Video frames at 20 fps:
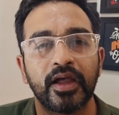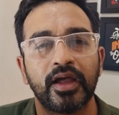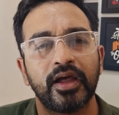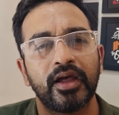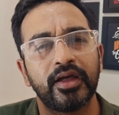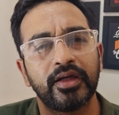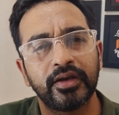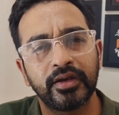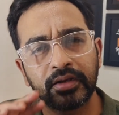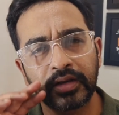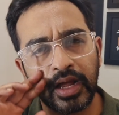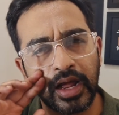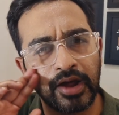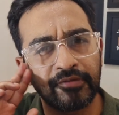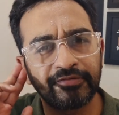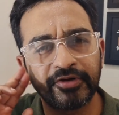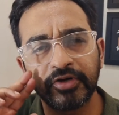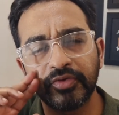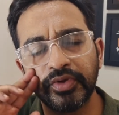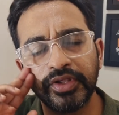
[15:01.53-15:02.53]
And
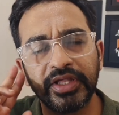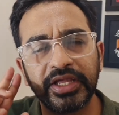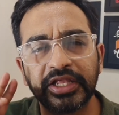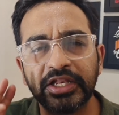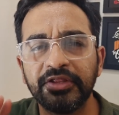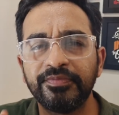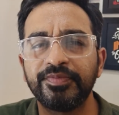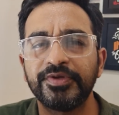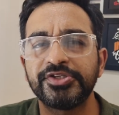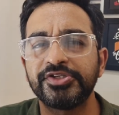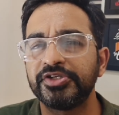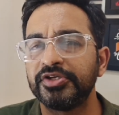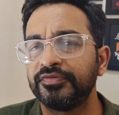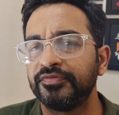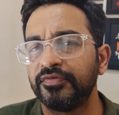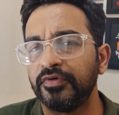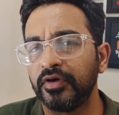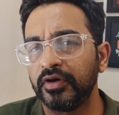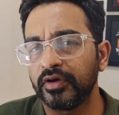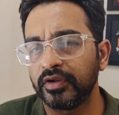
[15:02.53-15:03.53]
after doing any PG,
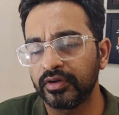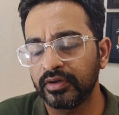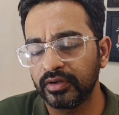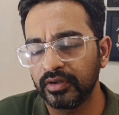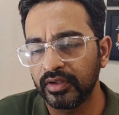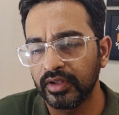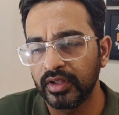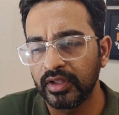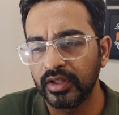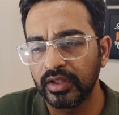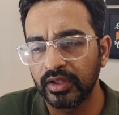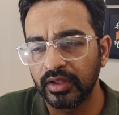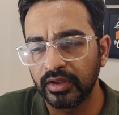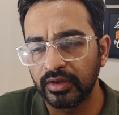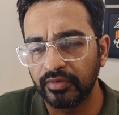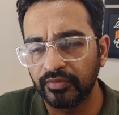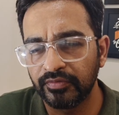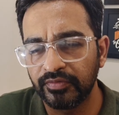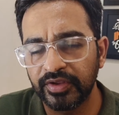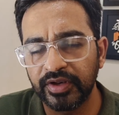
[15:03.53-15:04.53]
if you are
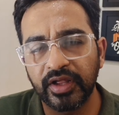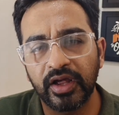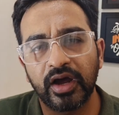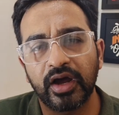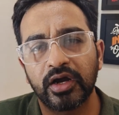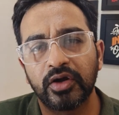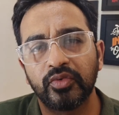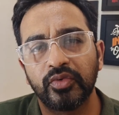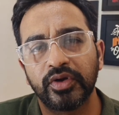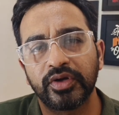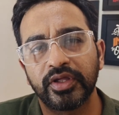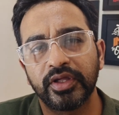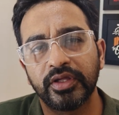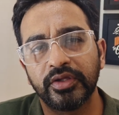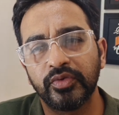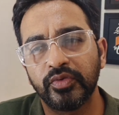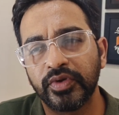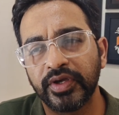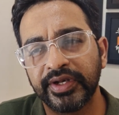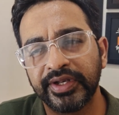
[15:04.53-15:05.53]
very
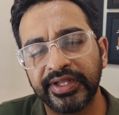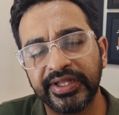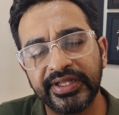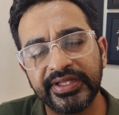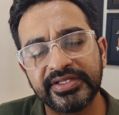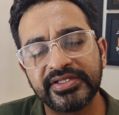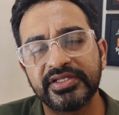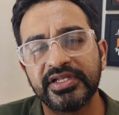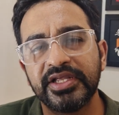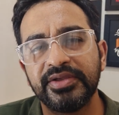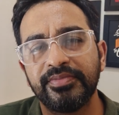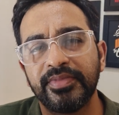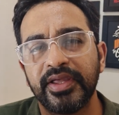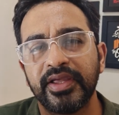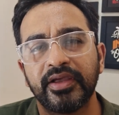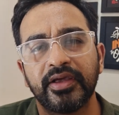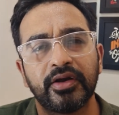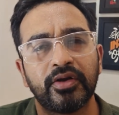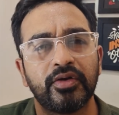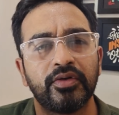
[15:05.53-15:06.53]
hardworking, you can easily
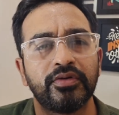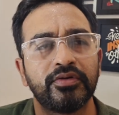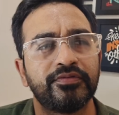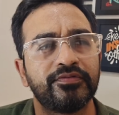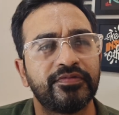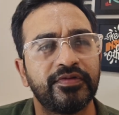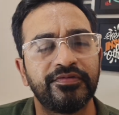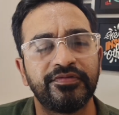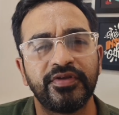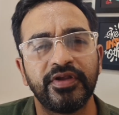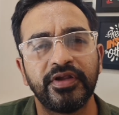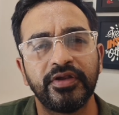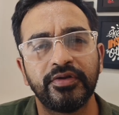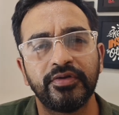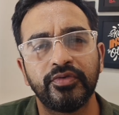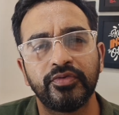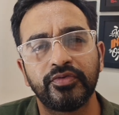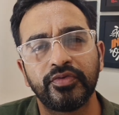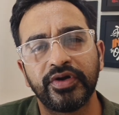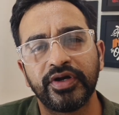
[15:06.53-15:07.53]
make around
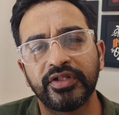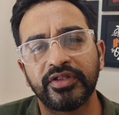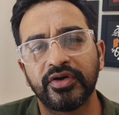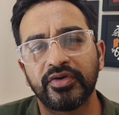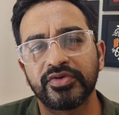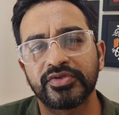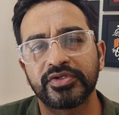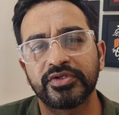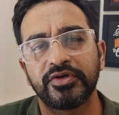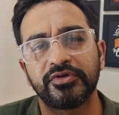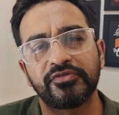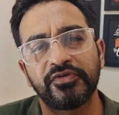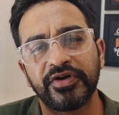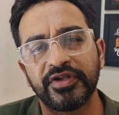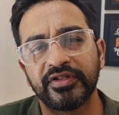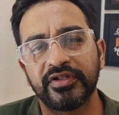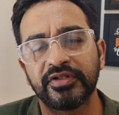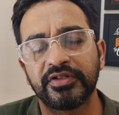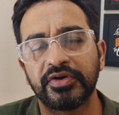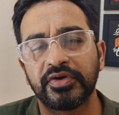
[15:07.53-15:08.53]
15,000 to 20,000 or
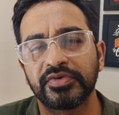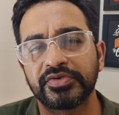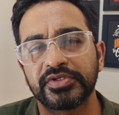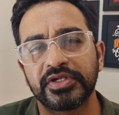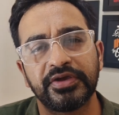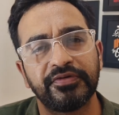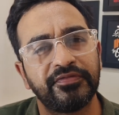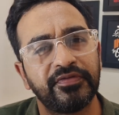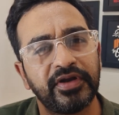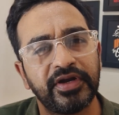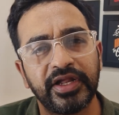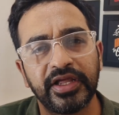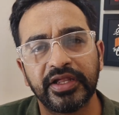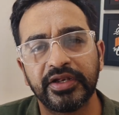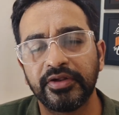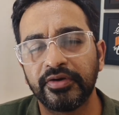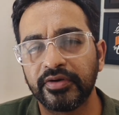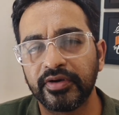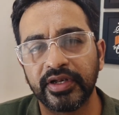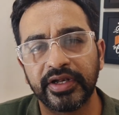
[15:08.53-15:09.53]
23,000 every
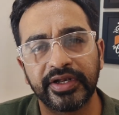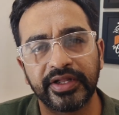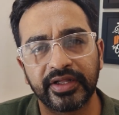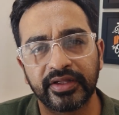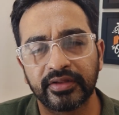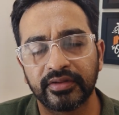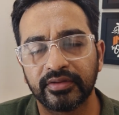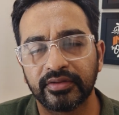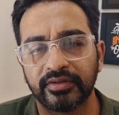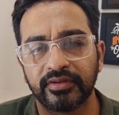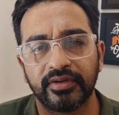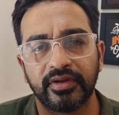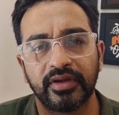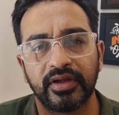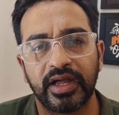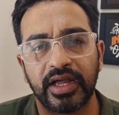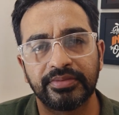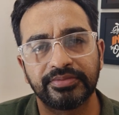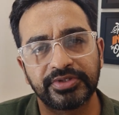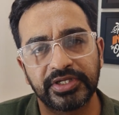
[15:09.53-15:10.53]
day in your clinic.
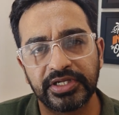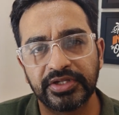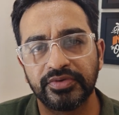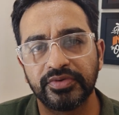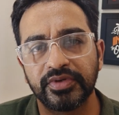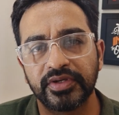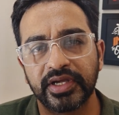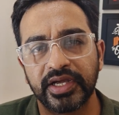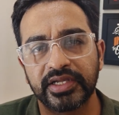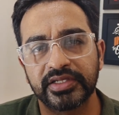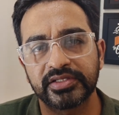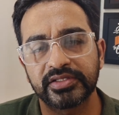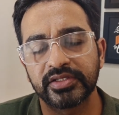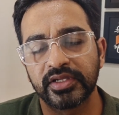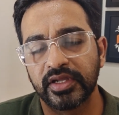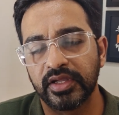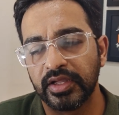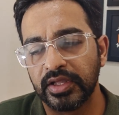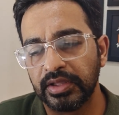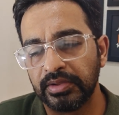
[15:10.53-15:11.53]
I'm telling you
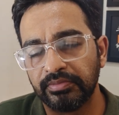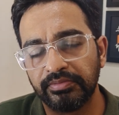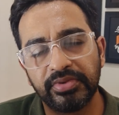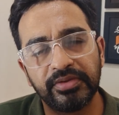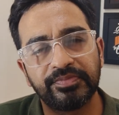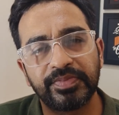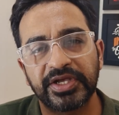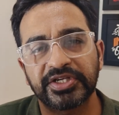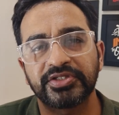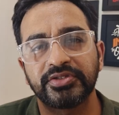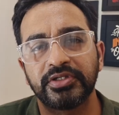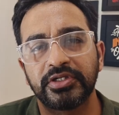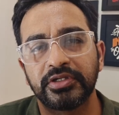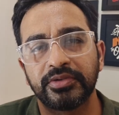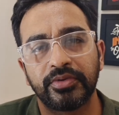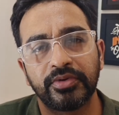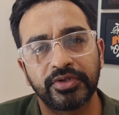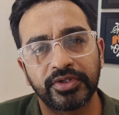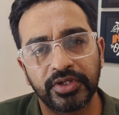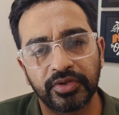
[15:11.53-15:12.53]
guys, be
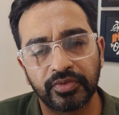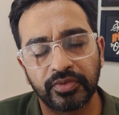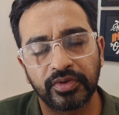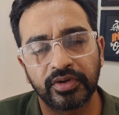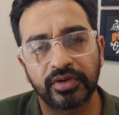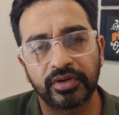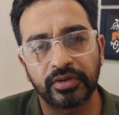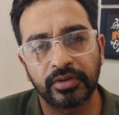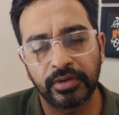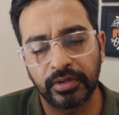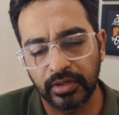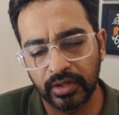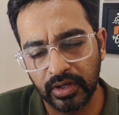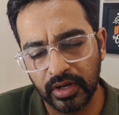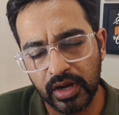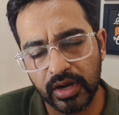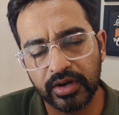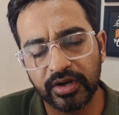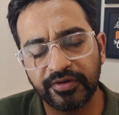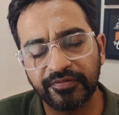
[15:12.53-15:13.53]
passionate about your work.
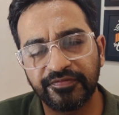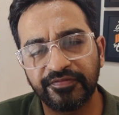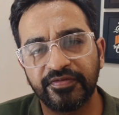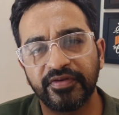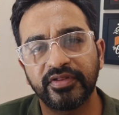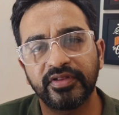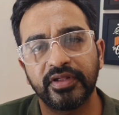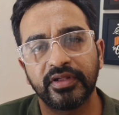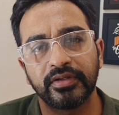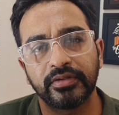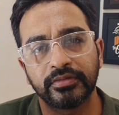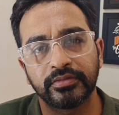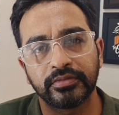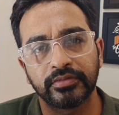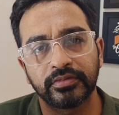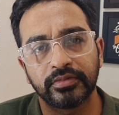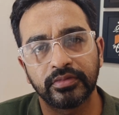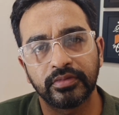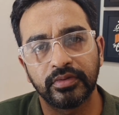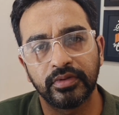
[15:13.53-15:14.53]
Learn everything.
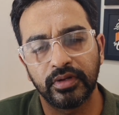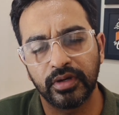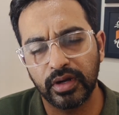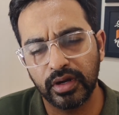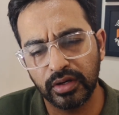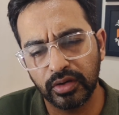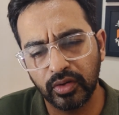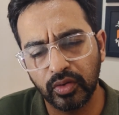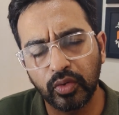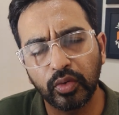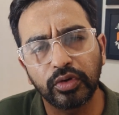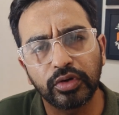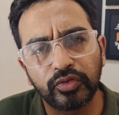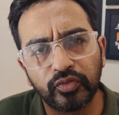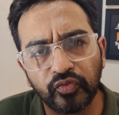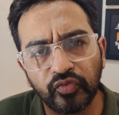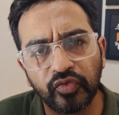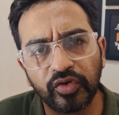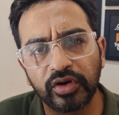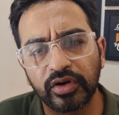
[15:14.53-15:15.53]
Learn
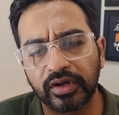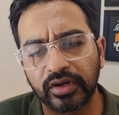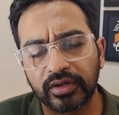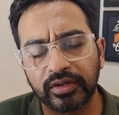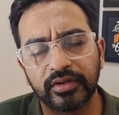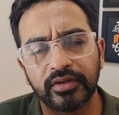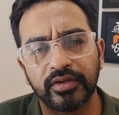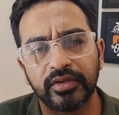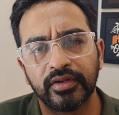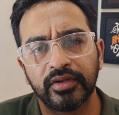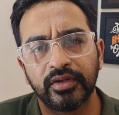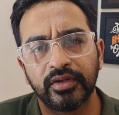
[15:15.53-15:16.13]
good work.